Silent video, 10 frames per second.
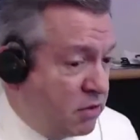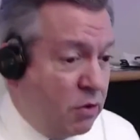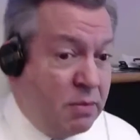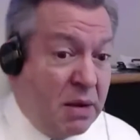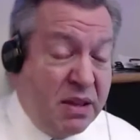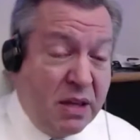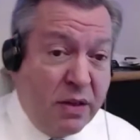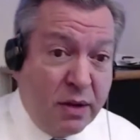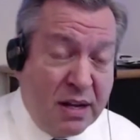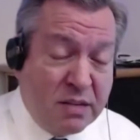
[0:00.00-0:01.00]
us, too, that maybe the
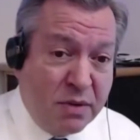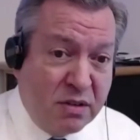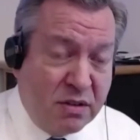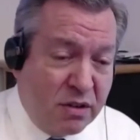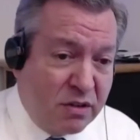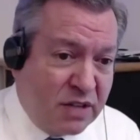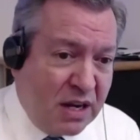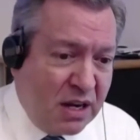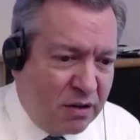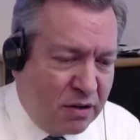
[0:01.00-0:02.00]
other hospitals in our
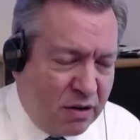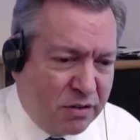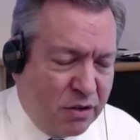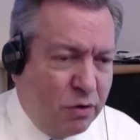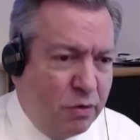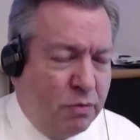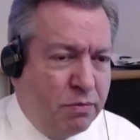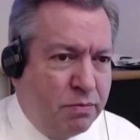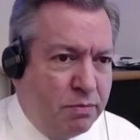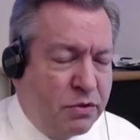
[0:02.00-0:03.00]
state are also
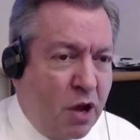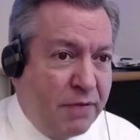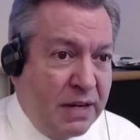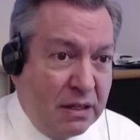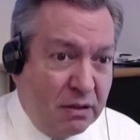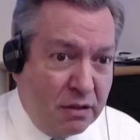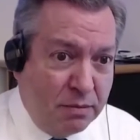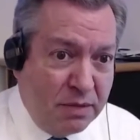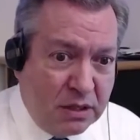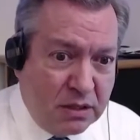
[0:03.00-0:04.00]
softening a
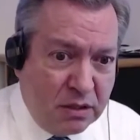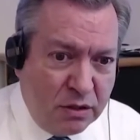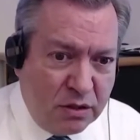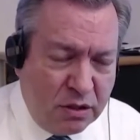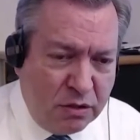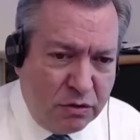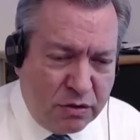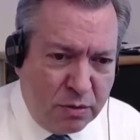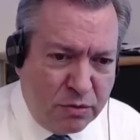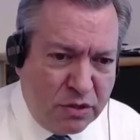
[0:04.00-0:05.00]
little bit, to use
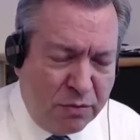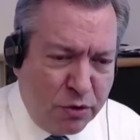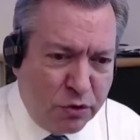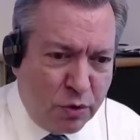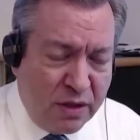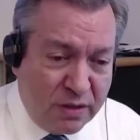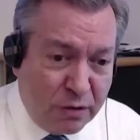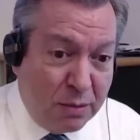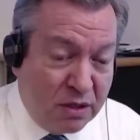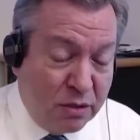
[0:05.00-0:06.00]
your terms, Jeff Bourgeois, that
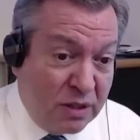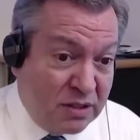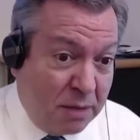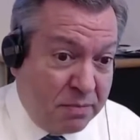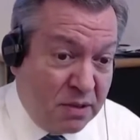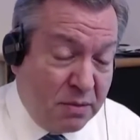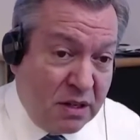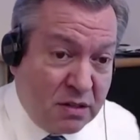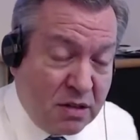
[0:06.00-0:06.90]
they're able to accept some of